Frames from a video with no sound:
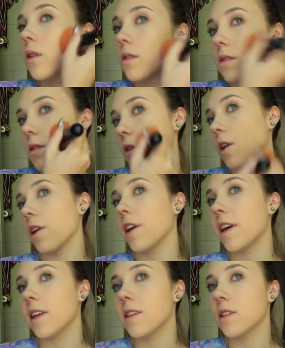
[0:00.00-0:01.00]
so
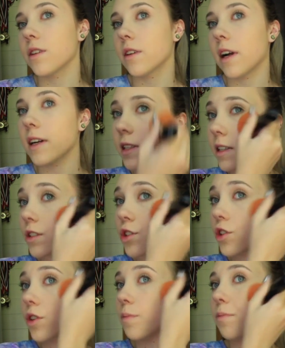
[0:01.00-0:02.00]
it is a good idea
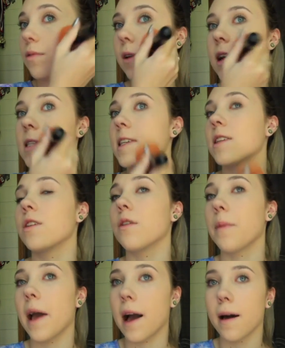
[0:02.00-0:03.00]
to press in
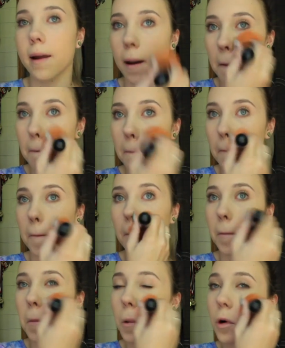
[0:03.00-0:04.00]
your powder,
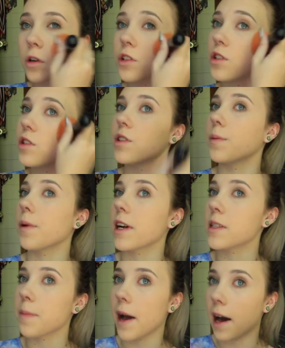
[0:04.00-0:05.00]
or just use a
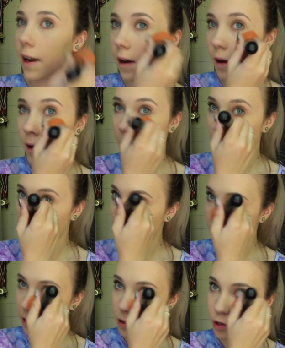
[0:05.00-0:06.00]
pressed powder
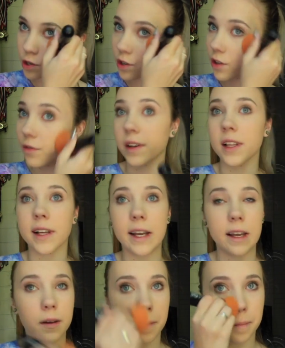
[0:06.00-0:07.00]
to
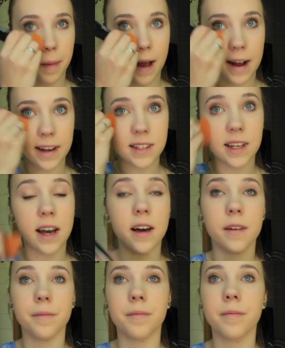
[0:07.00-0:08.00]
really pack it
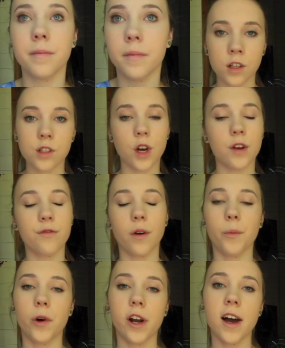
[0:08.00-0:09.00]
down. So
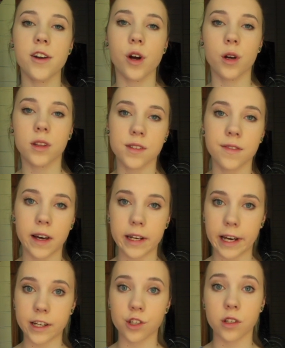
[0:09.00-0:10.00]
from what I know, this
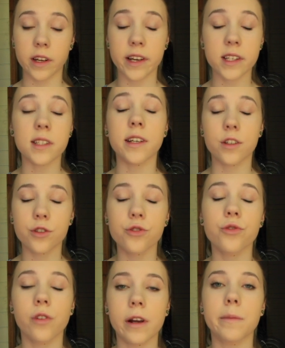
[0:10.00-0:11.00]
foundation is
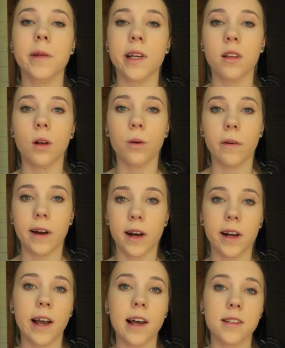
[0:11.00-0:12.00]
extremely long
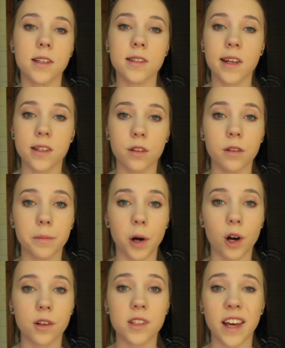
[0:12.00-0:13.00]
wearing, as it says on the
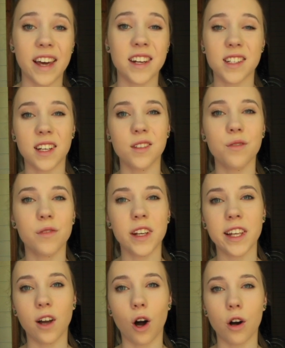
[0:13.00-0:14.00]
box, and it doesn't
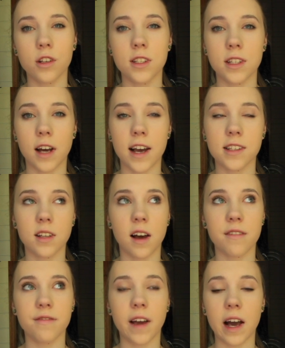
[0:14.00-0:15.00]
really oxidize.
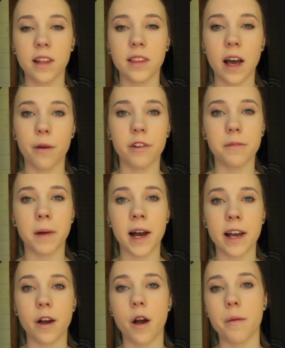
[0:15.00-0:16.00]
I found that with
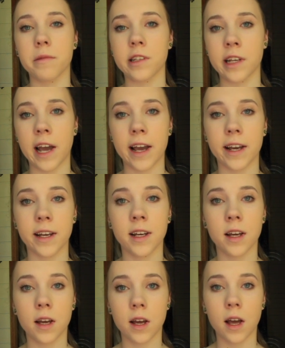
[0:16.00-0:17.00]
my Urban Decay
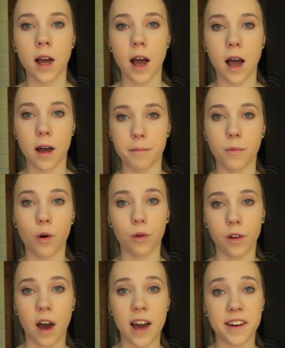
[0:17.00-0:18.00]

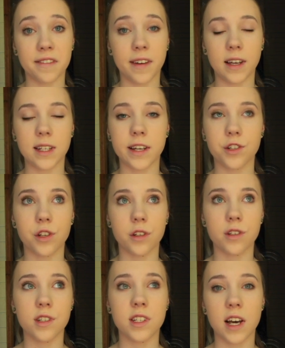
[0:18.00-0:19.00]
All Nighter
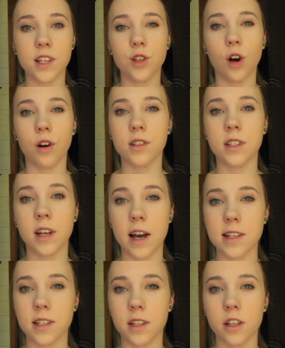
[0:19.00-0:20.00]
foundation does
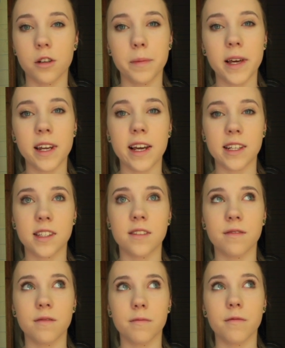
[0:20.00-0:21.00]
oxidize a little bit.
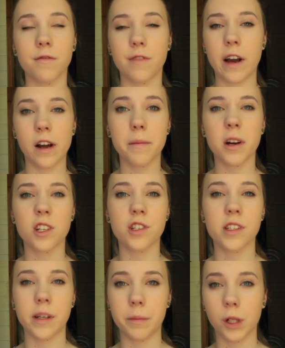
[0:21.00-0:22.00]
It's very much
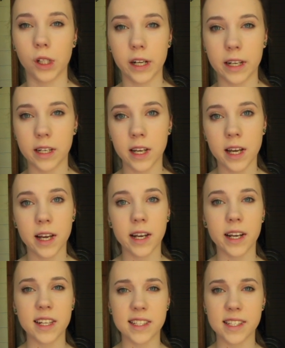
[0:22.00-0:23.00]
similar in
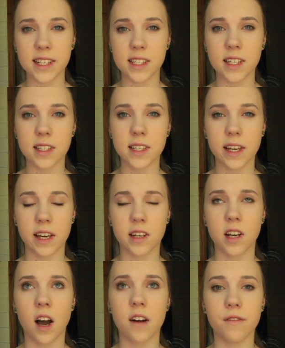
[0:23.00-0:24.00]
consistency
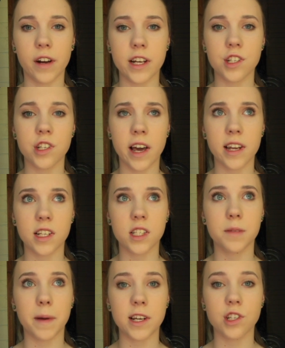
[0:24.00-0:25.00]
and coverage, and
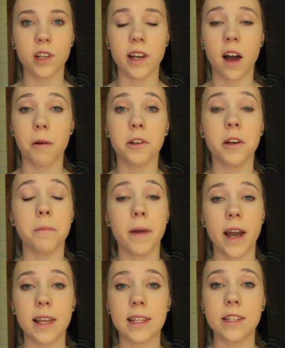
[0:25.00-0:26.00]
especially I would
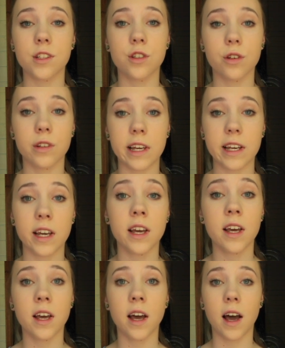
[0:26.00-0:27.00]
compare this to the
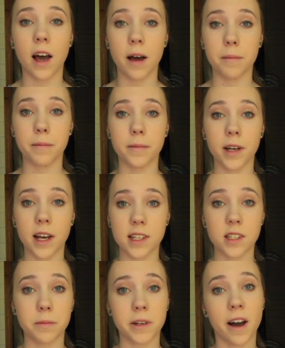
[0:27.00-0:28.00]

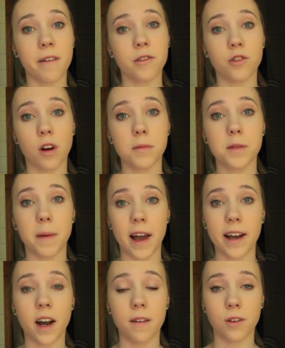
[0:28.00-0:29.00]
custom cover drops
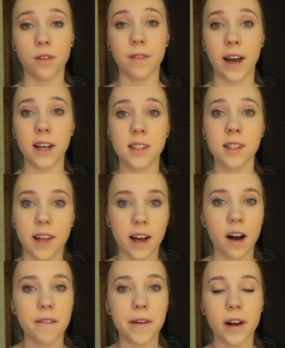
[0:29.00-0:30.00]
by Cover FX. They
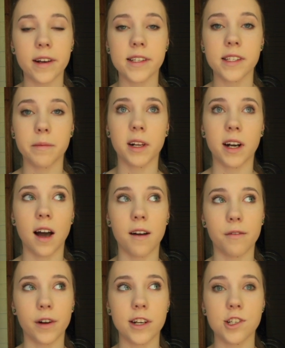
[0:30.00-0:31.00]
are very similar
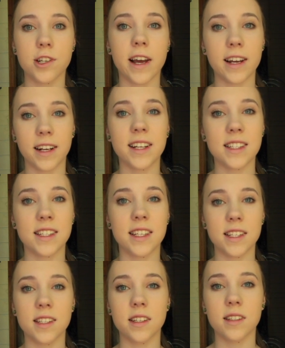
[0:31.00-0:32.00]
coverage and
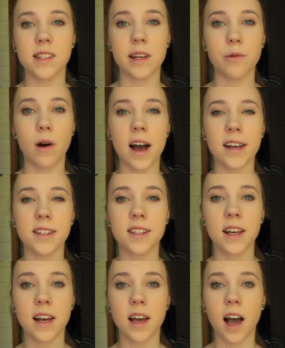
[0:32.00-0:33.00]
consistency
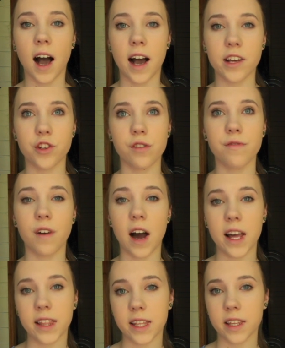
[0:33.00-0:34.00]
wise. I do
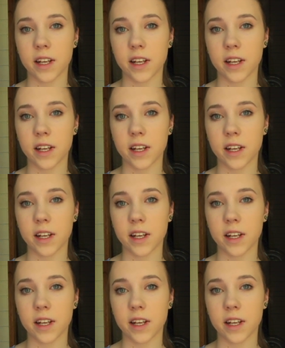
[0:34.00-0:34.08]
find that the